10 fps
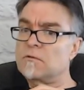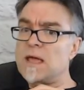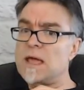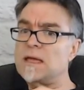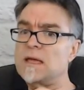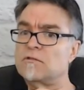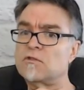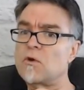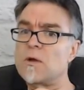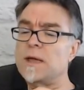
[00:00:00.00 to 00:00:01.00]
kicking and
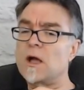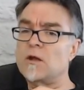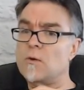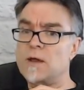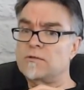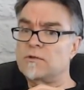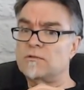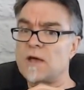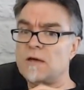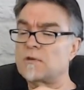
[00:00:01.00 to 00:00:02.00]
screaming on your way to
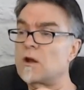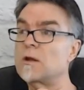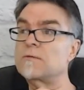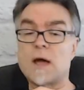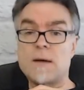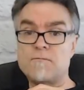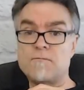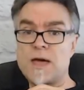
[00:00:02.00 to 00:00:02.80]
success. I don't have time for